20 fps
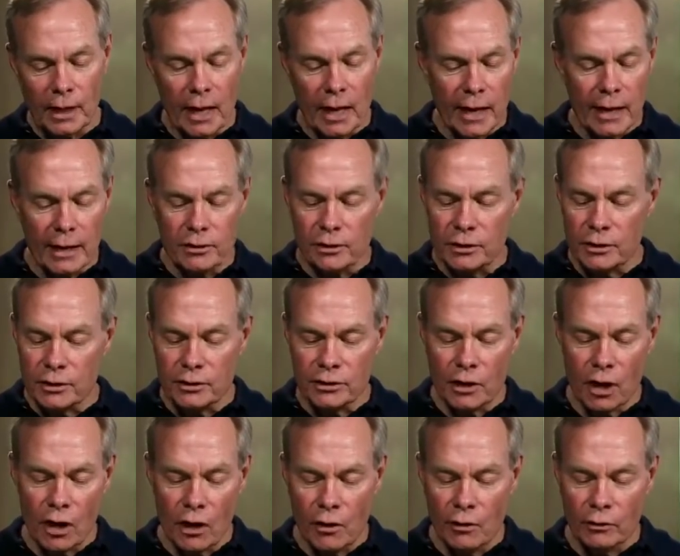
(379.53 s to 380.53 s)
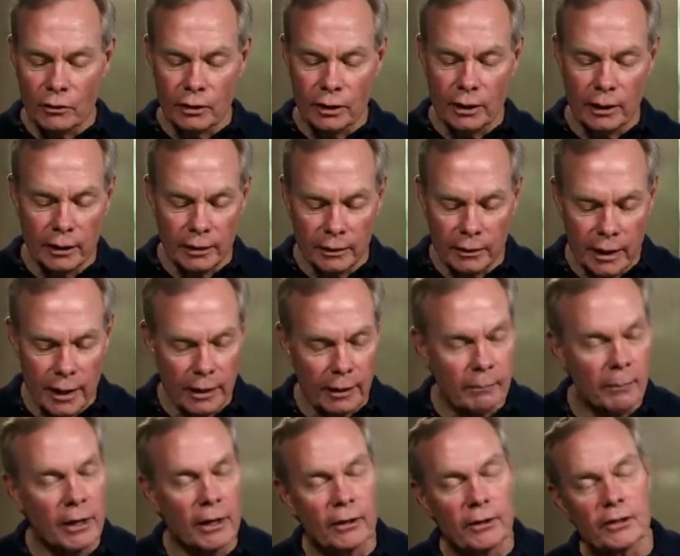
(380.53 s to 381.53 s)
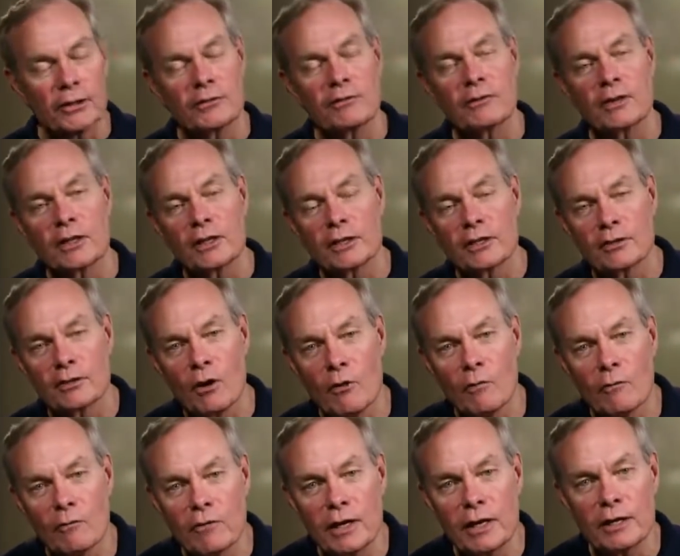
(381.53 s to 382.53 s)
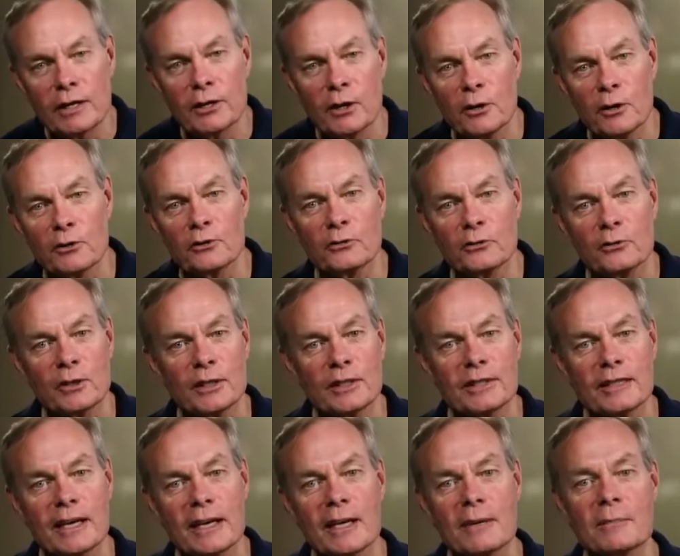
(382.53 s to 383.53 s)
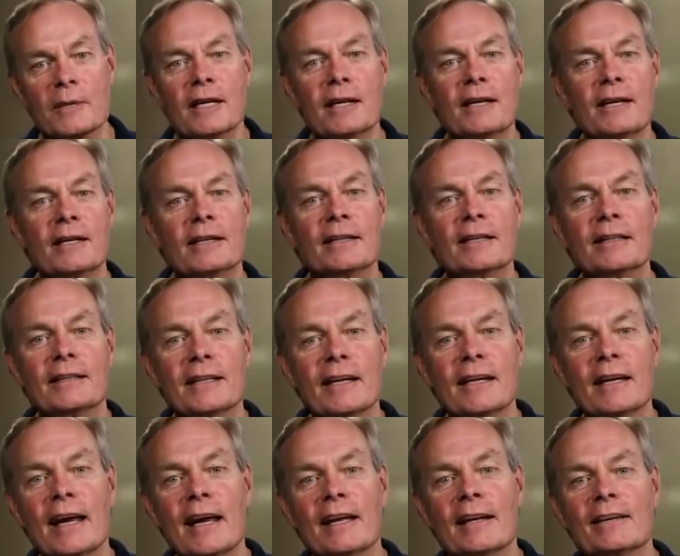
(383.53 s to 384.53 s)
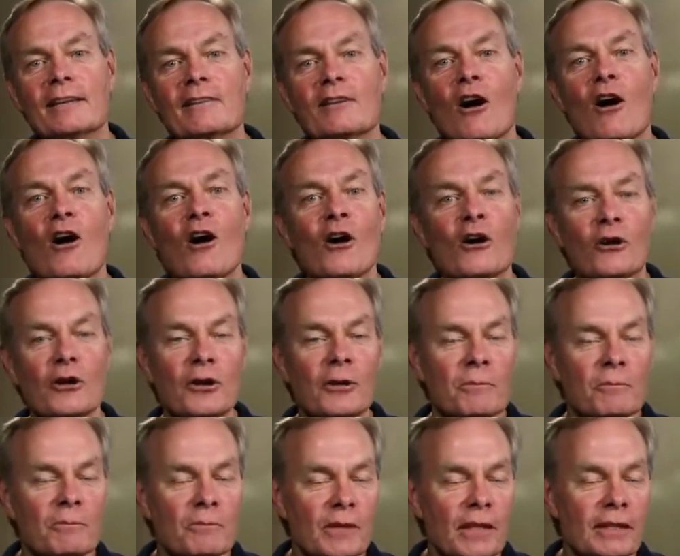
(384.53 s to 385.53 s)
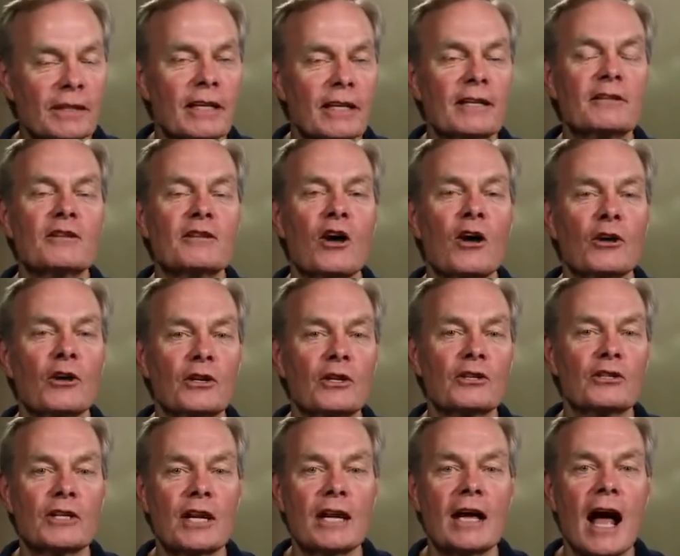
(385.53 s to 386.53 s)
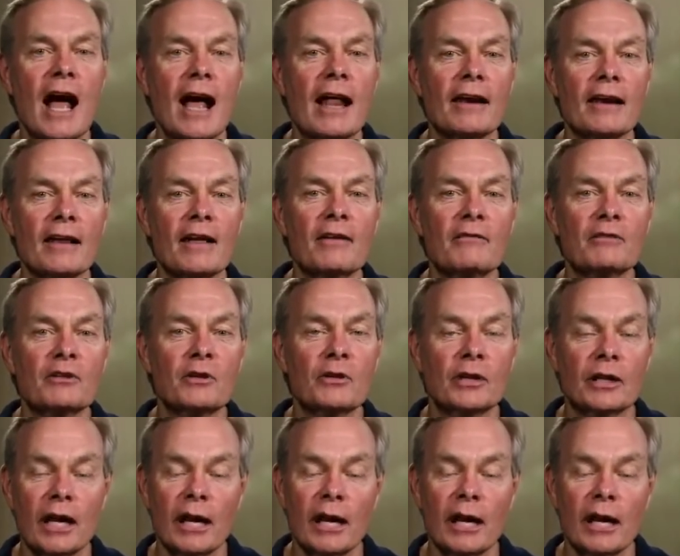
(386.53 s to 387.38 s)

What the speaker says: I actually saw on like America's Funniest Home Videos one time that they had a dog that they had taught to say, I love you.